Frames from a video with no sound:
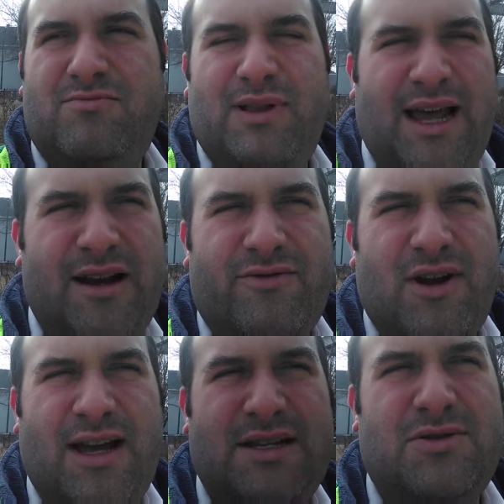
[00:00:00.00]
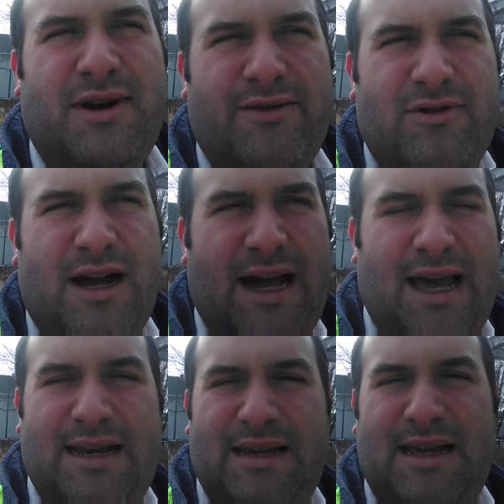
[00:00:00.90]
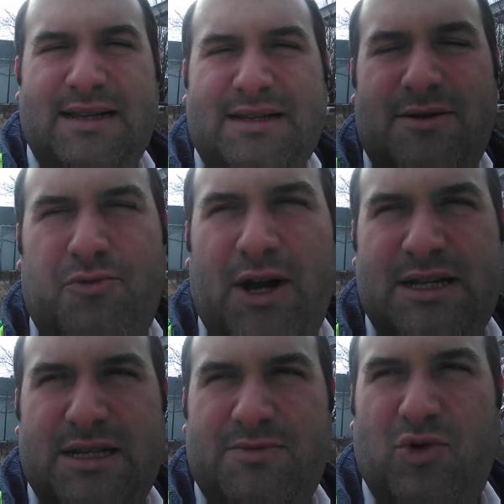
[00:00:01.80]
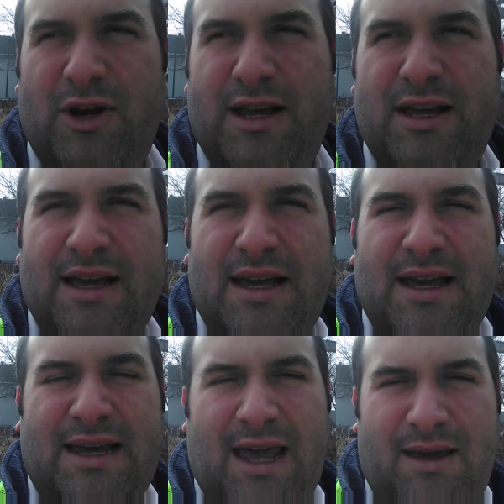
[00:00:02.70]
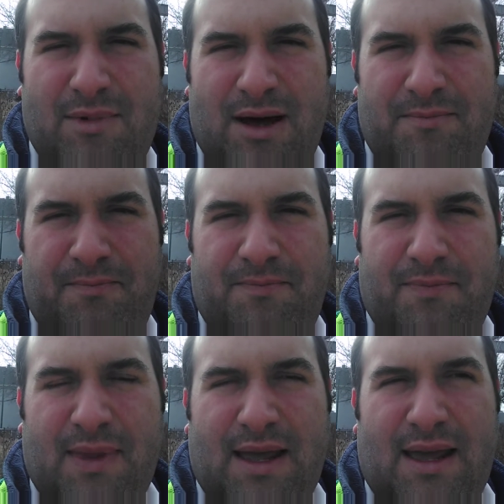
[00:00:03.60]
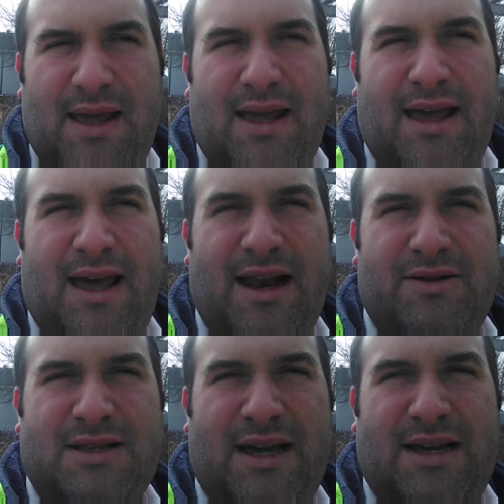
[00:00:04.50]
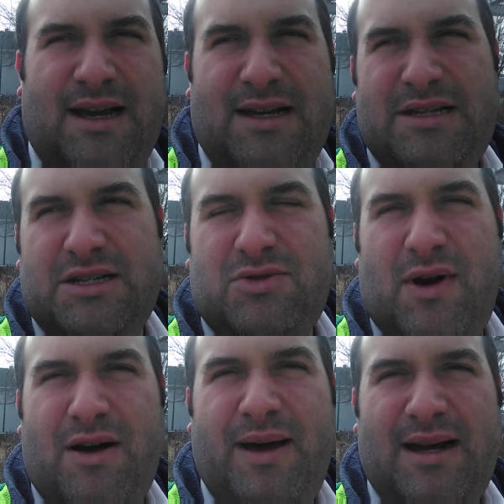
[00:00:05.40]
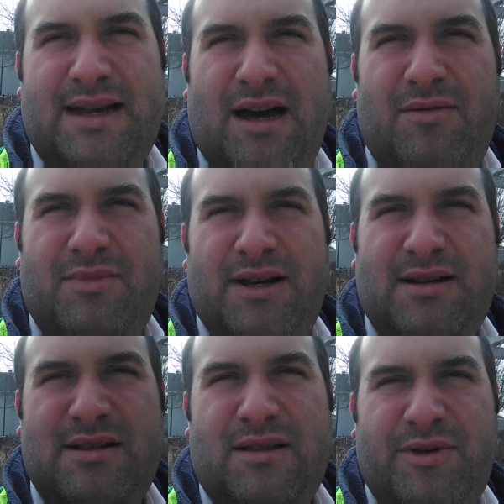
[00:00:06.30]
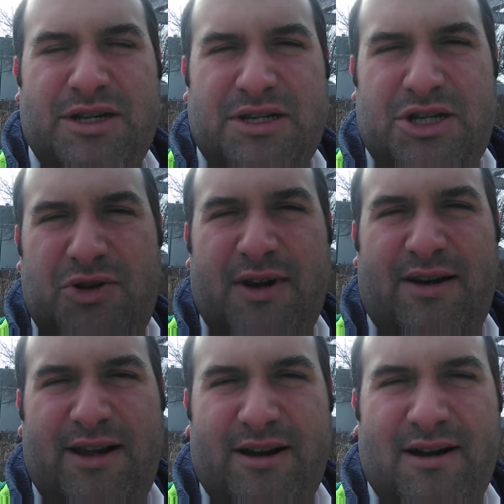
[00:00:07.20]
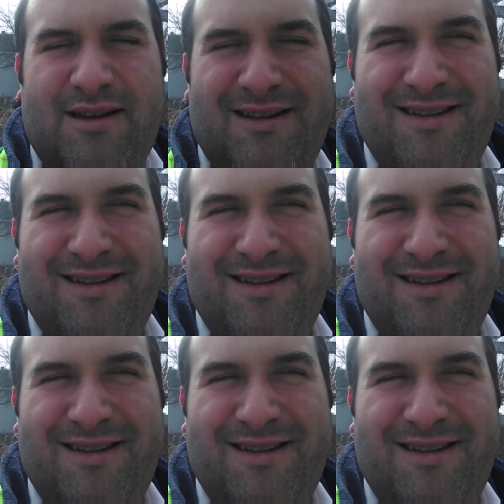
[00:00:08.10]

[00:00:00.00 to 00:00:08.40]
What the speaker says: blade of rice or whatever, I had eaten some rice this morning, came up, and I was like, I could just swallow it back down, but let me just chew it out here.